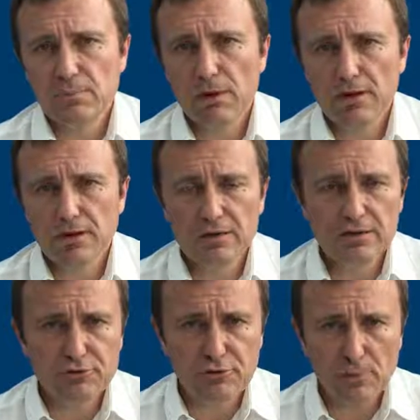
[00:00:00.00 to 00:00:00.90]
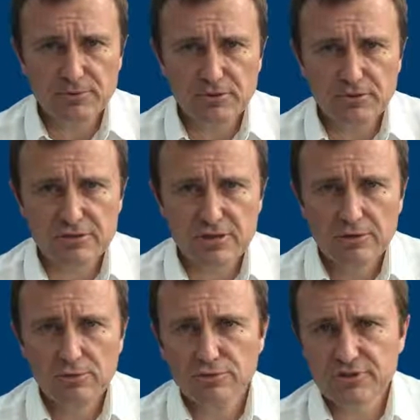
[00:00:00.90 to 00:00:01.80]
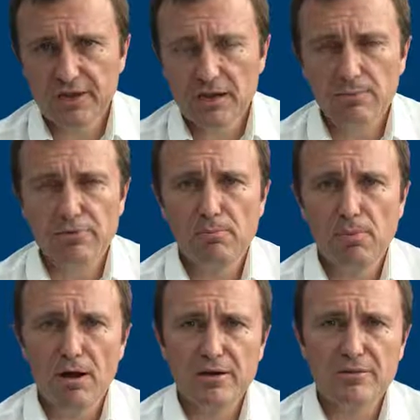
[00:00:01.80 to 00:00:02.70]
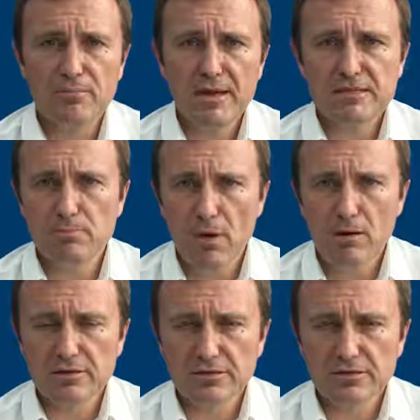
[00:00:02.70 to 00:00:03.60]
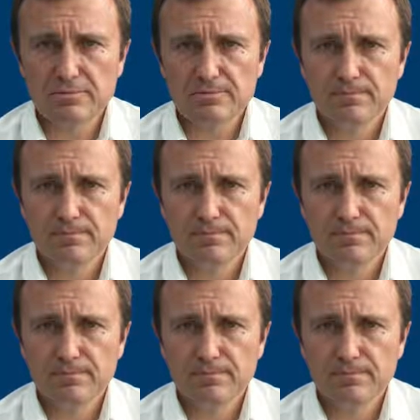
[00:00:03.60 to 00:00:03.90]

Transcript: by early adopters to take-up by the mass market.